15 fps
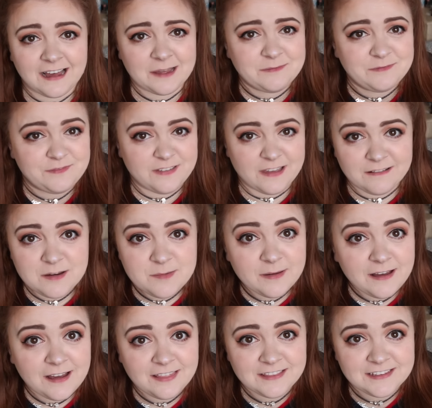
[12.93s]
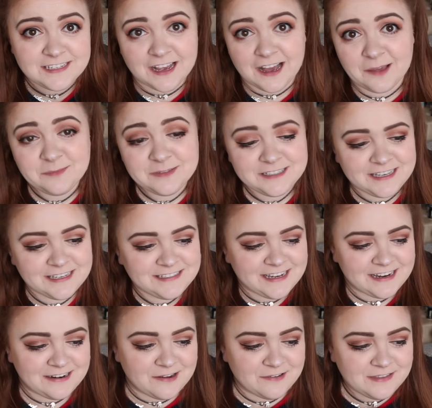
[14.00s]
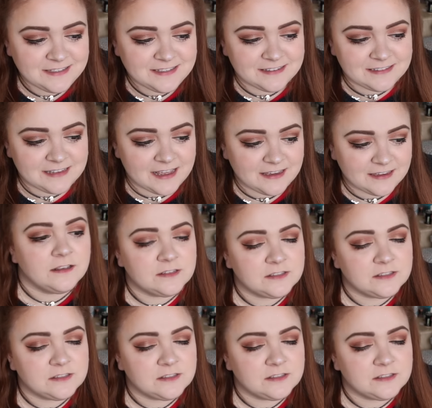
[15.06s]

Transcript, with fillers: I'm very behind the times because I know this is like